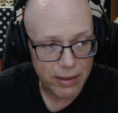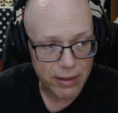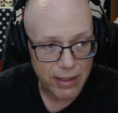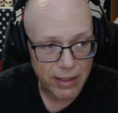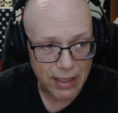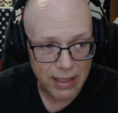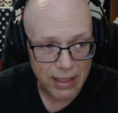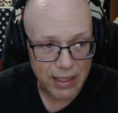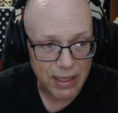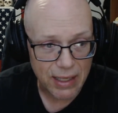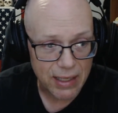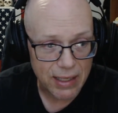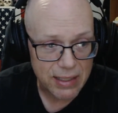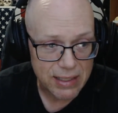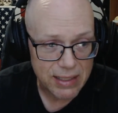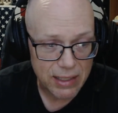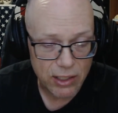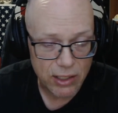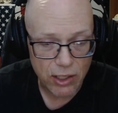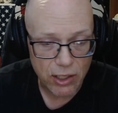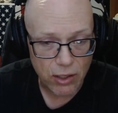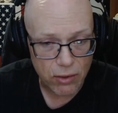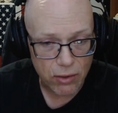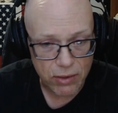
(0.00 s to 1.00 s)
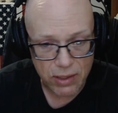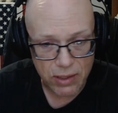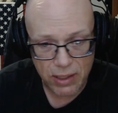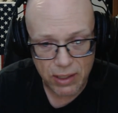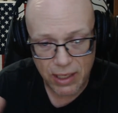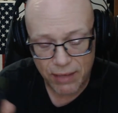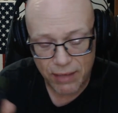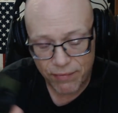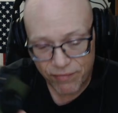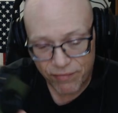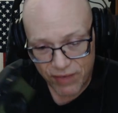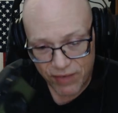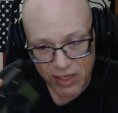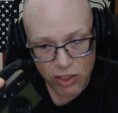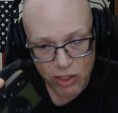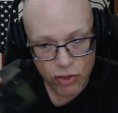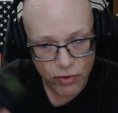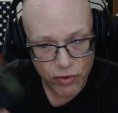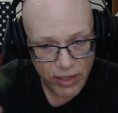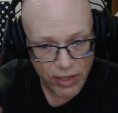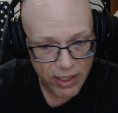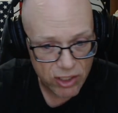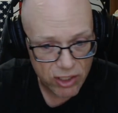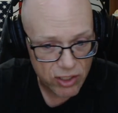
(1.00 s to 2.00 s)
it is
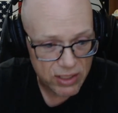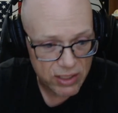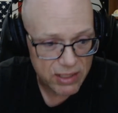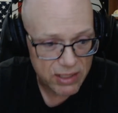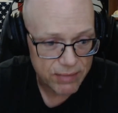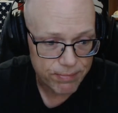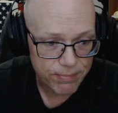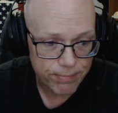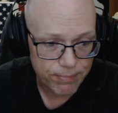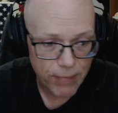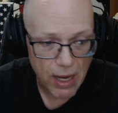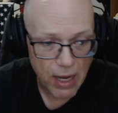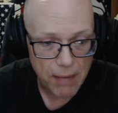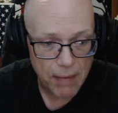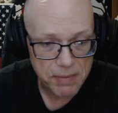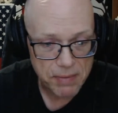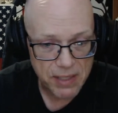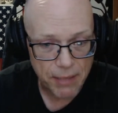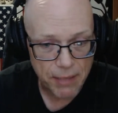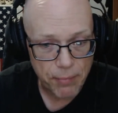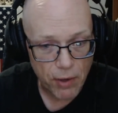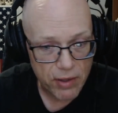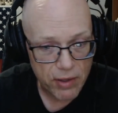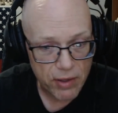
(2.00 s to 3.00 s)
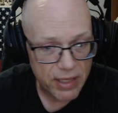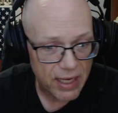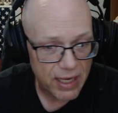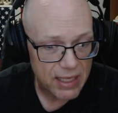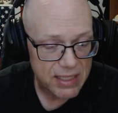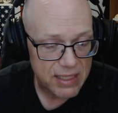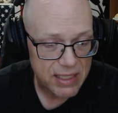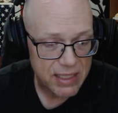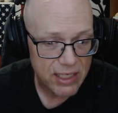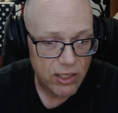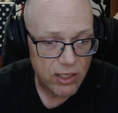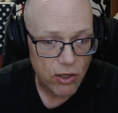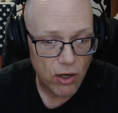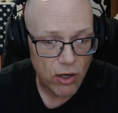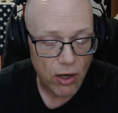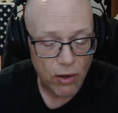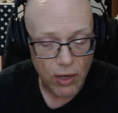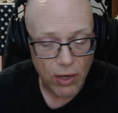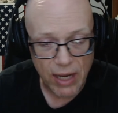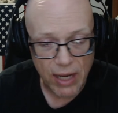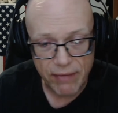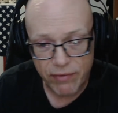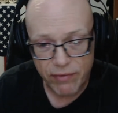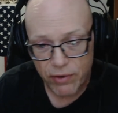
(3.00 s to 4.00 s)
eventually it just pops up on the SD
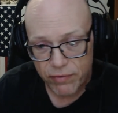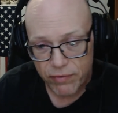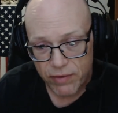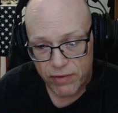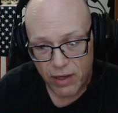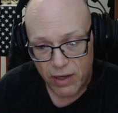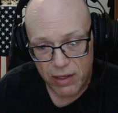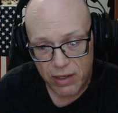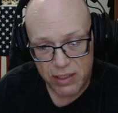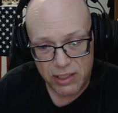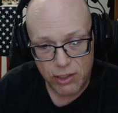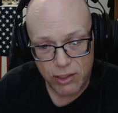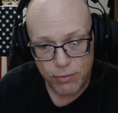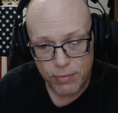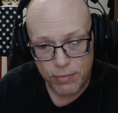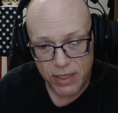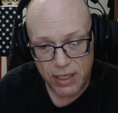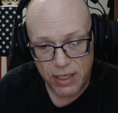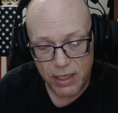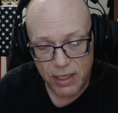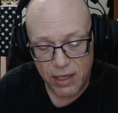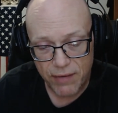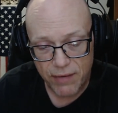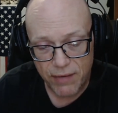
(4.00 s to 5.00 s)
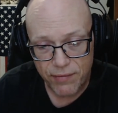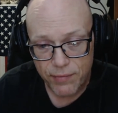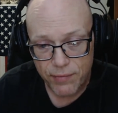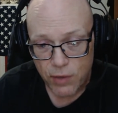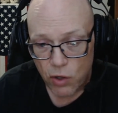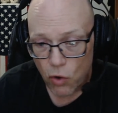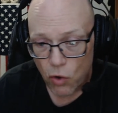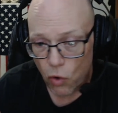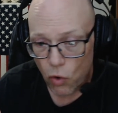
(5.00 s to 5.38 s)
card after you've done so many of them,